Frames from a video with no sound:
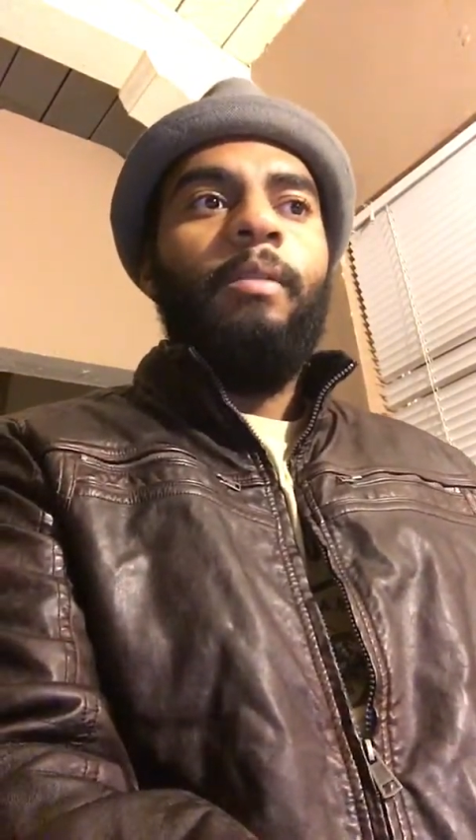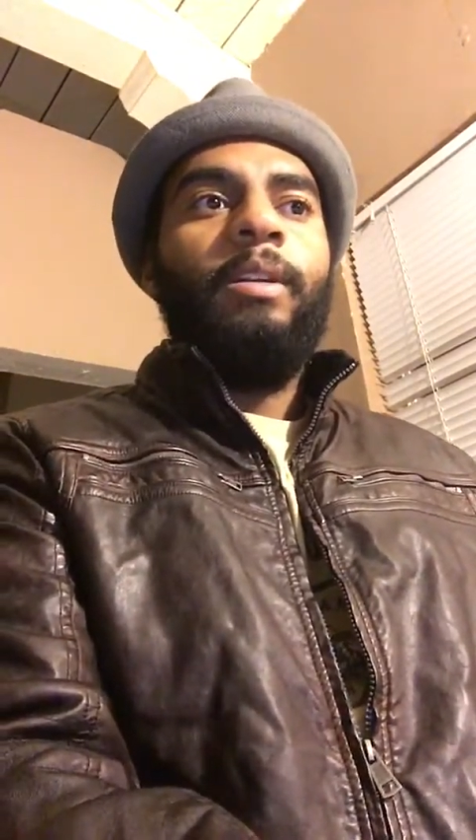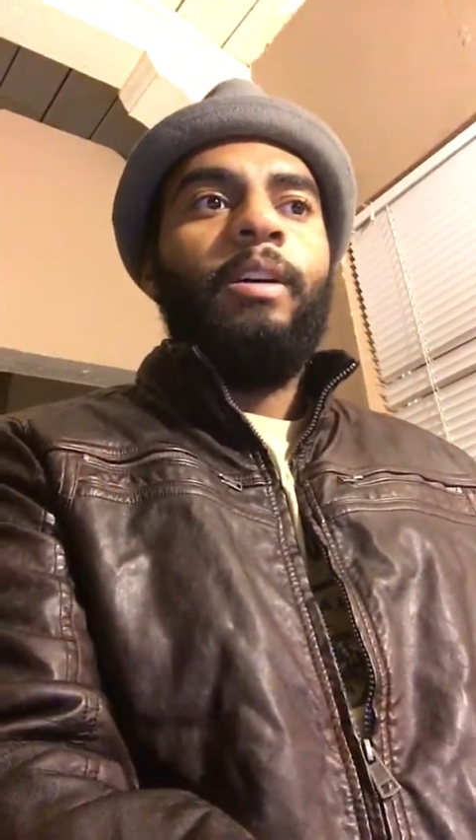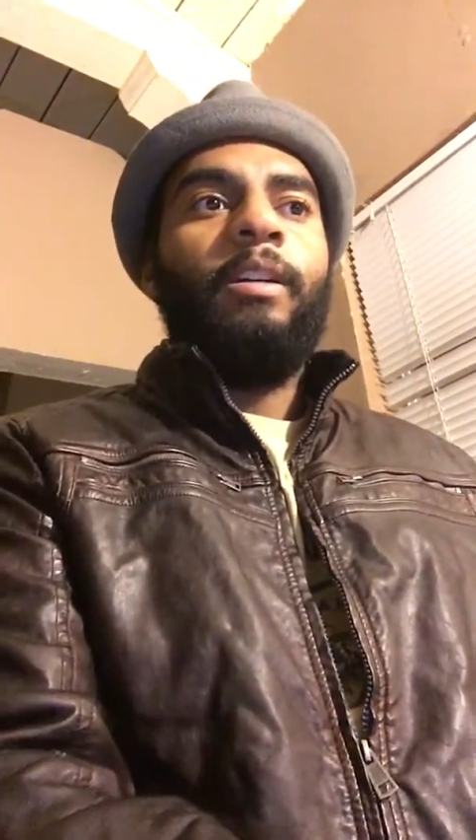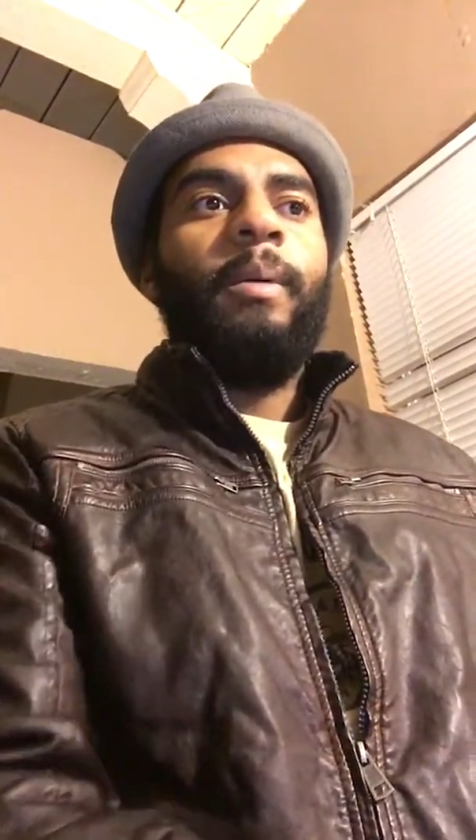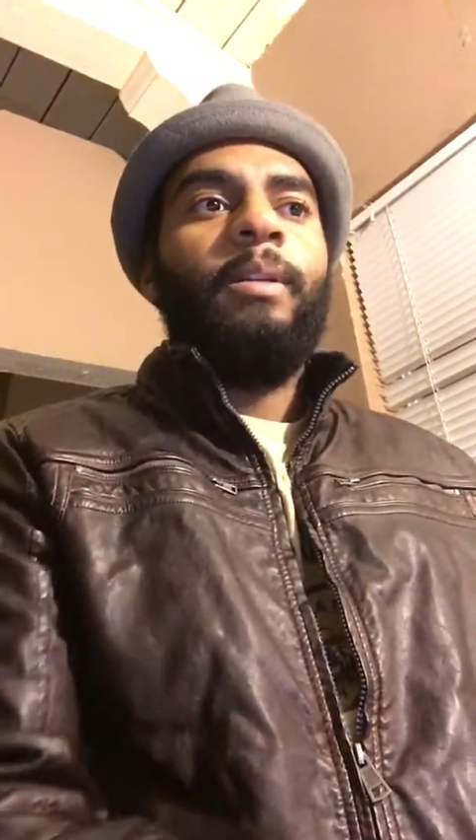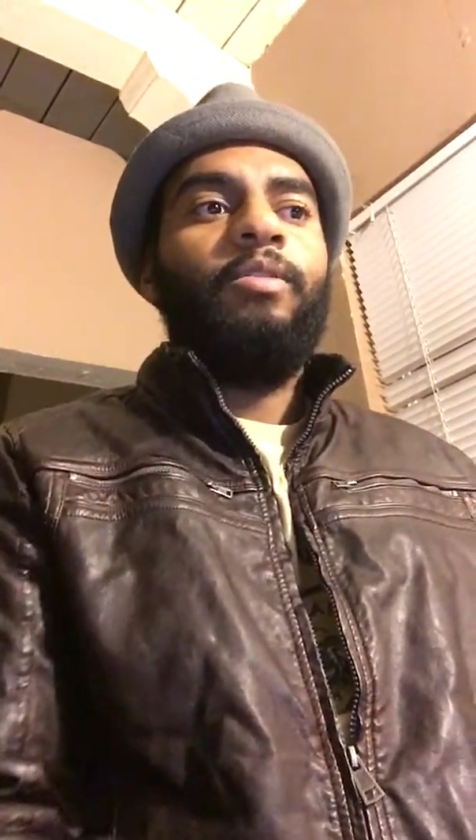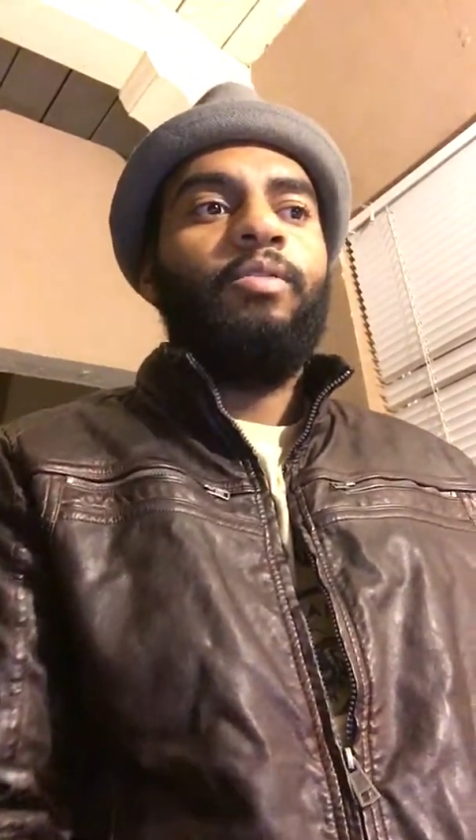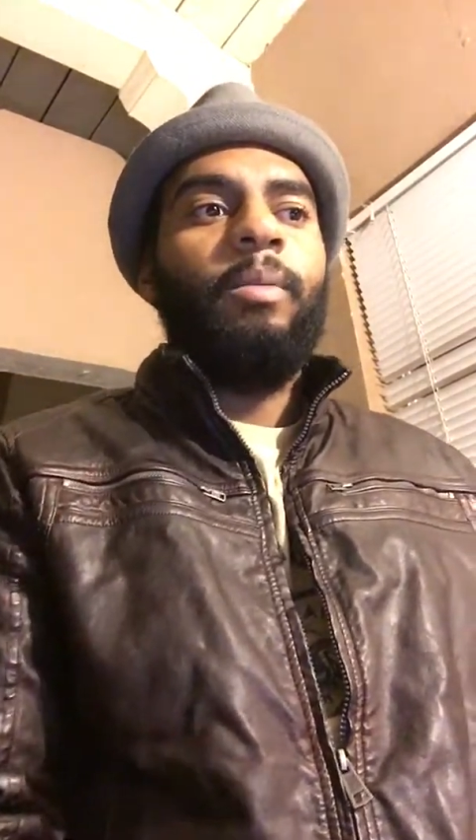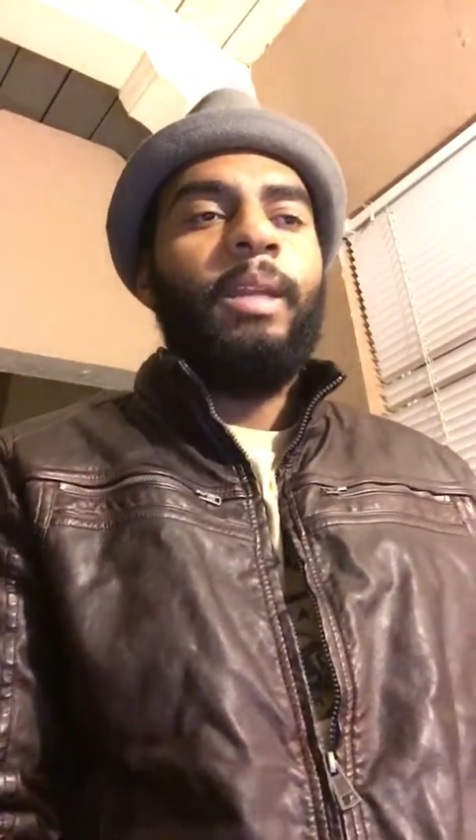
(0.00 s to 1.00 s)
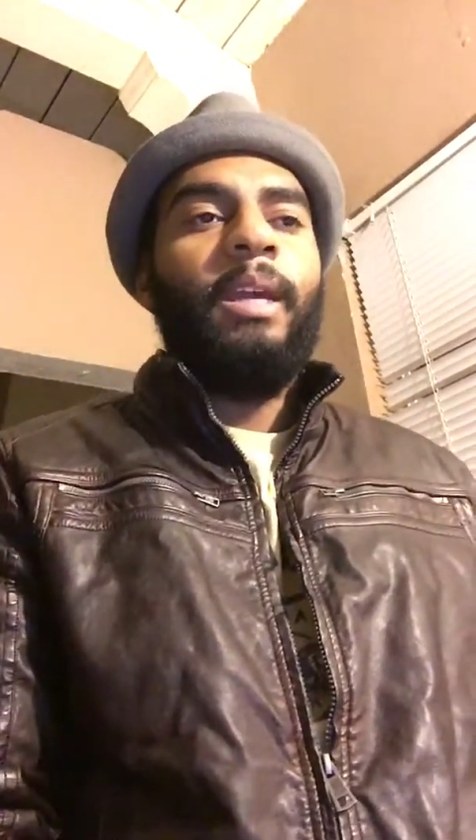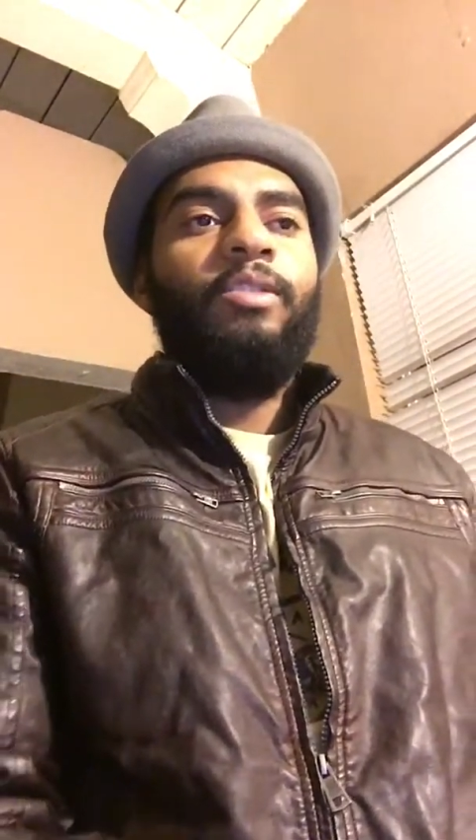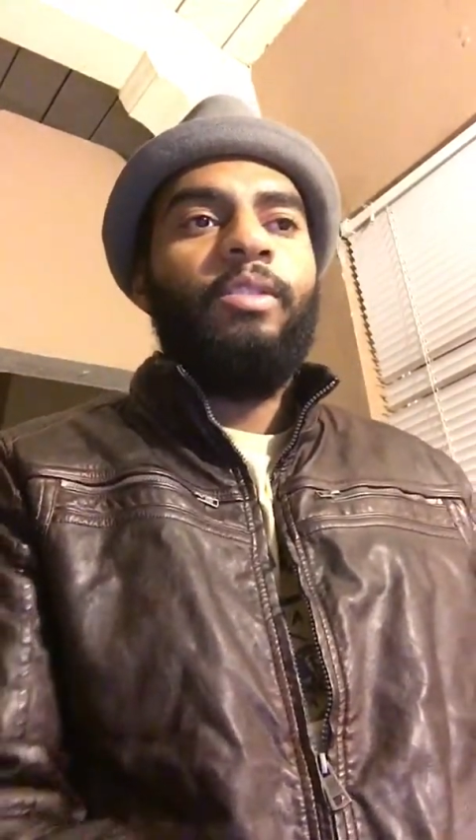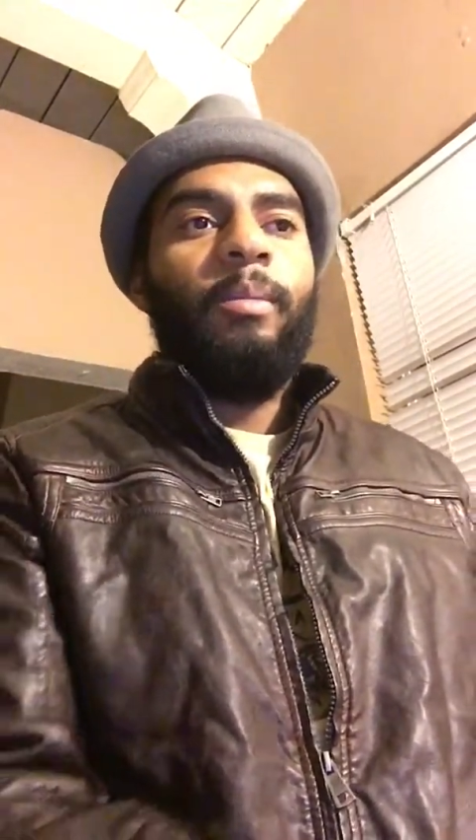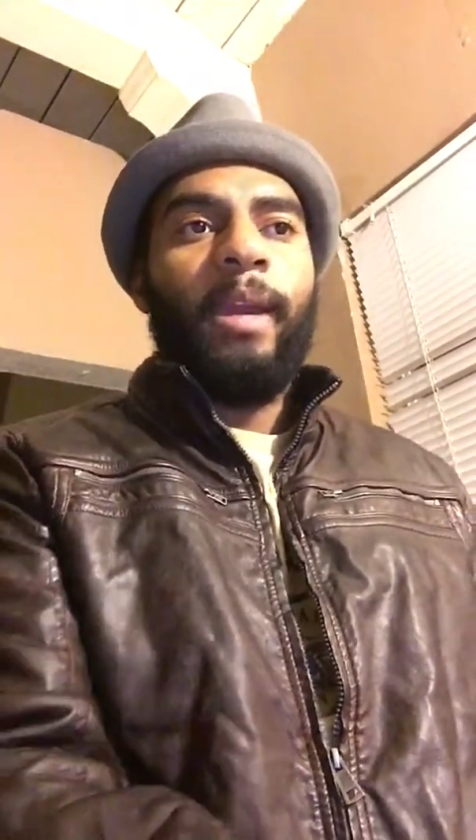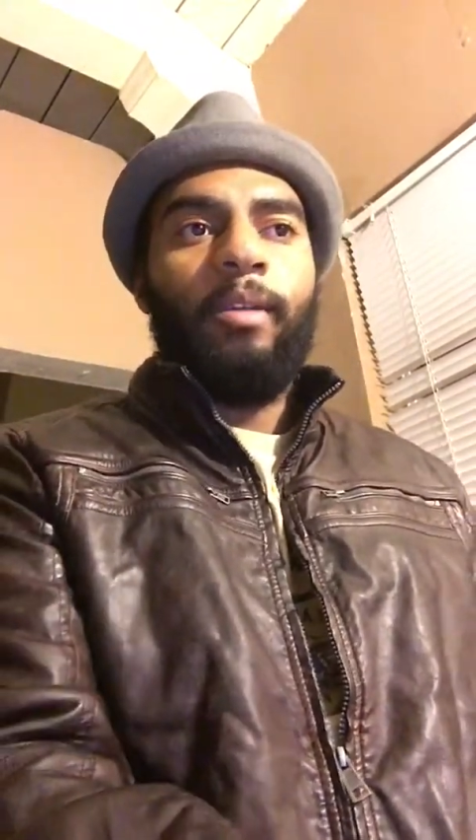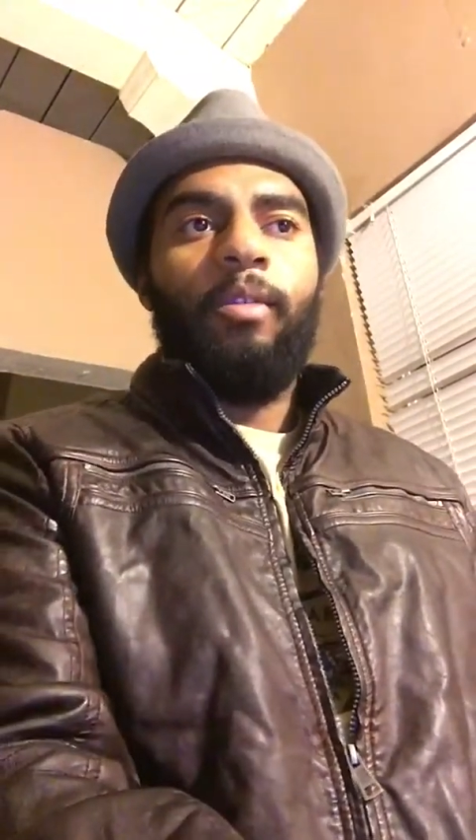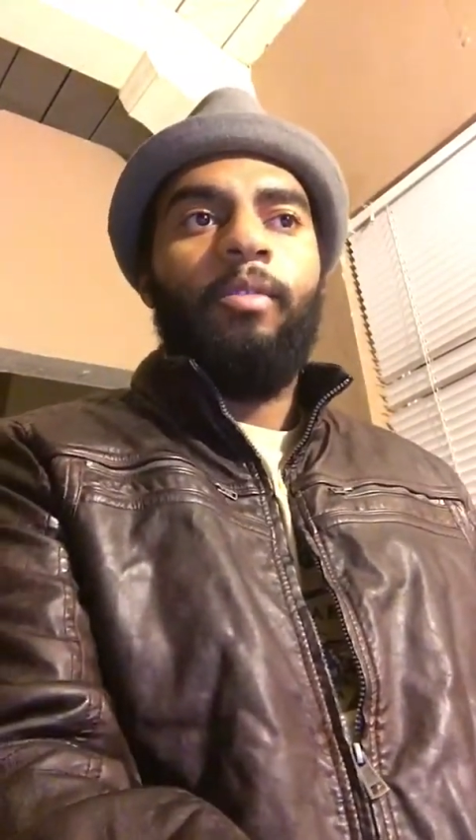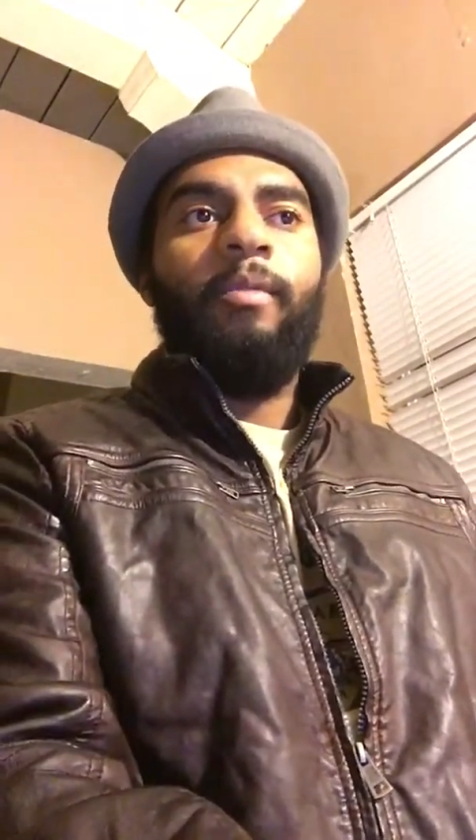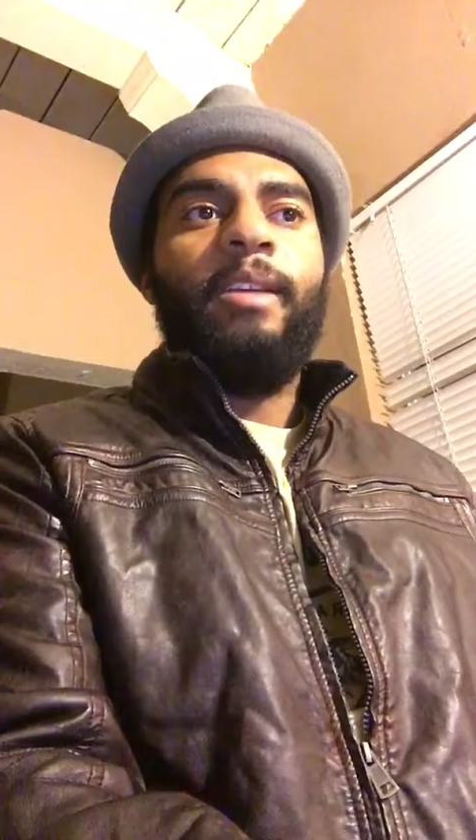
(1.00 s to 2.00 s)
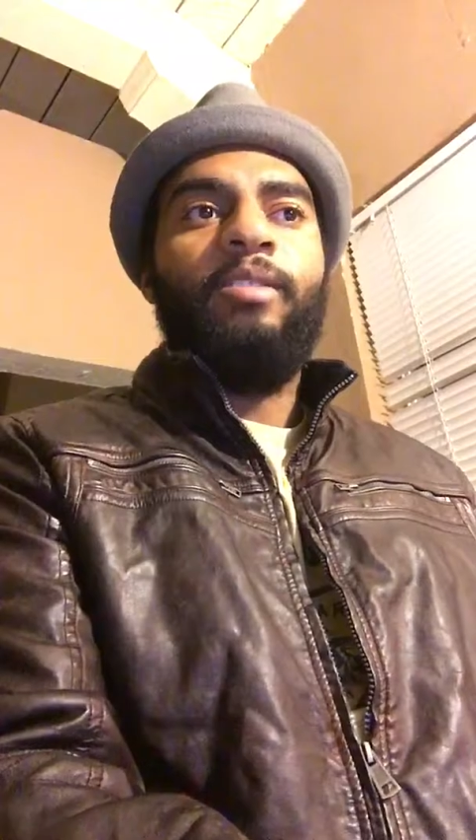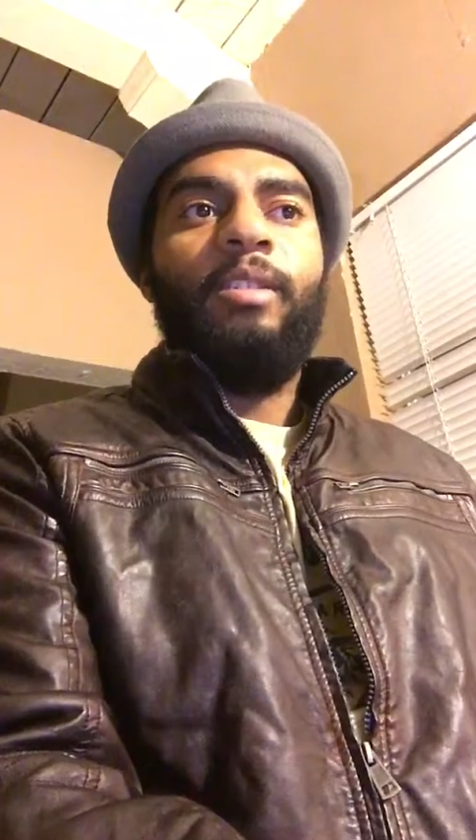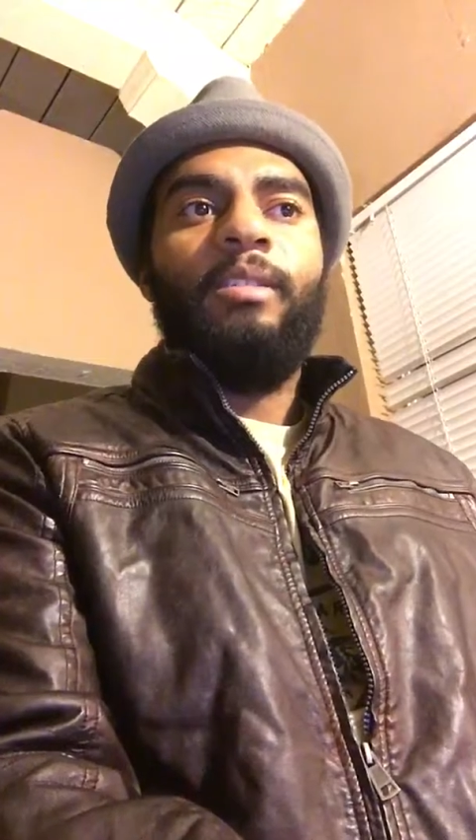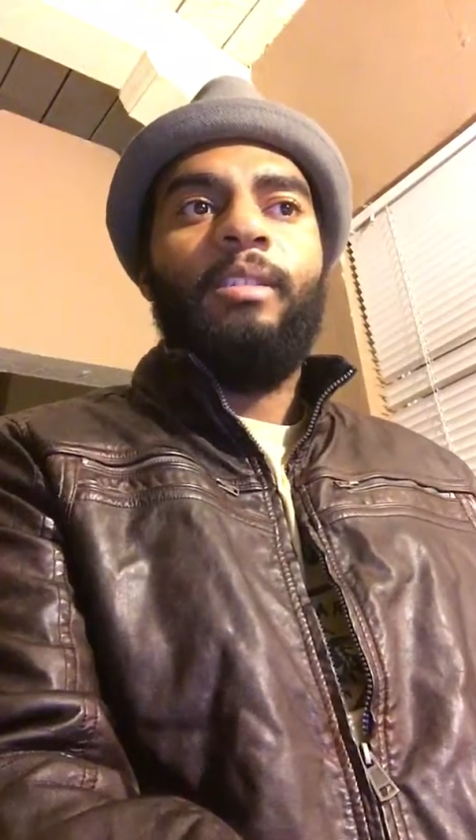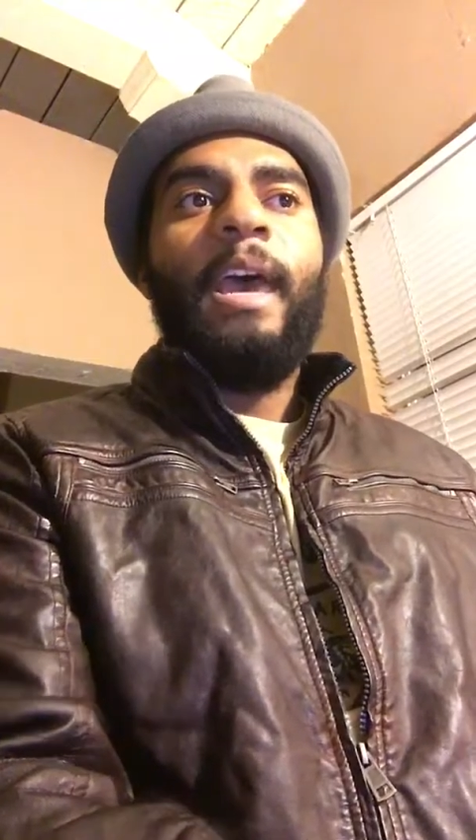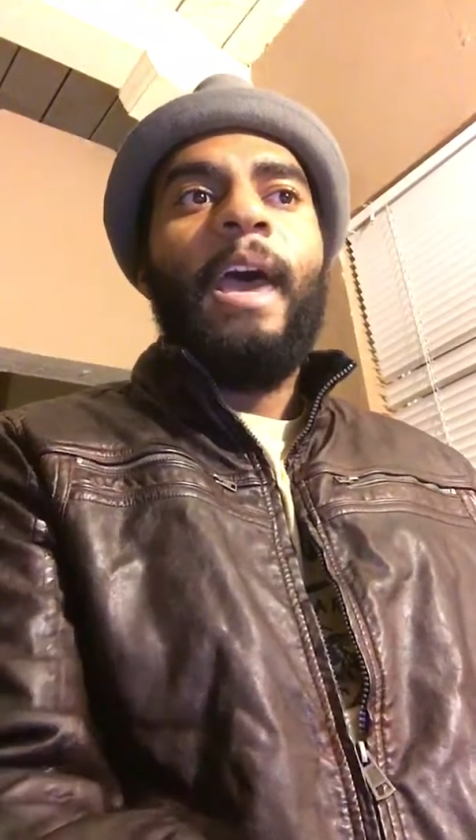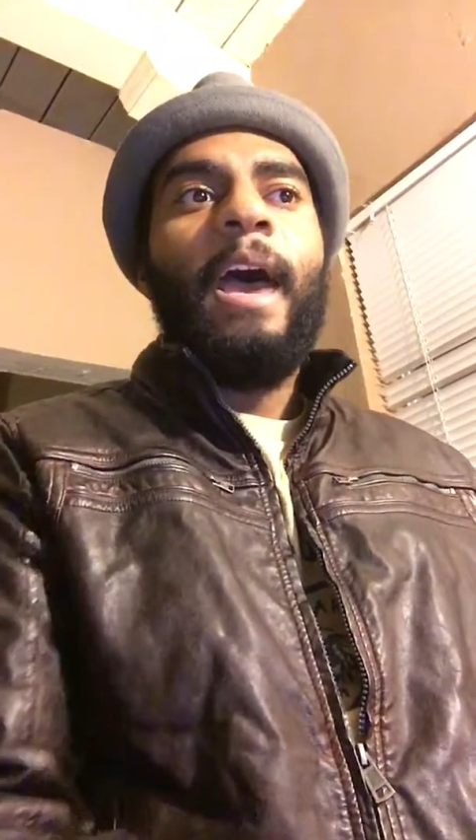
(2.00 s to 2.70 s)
We talked about discrimination and microaggressions.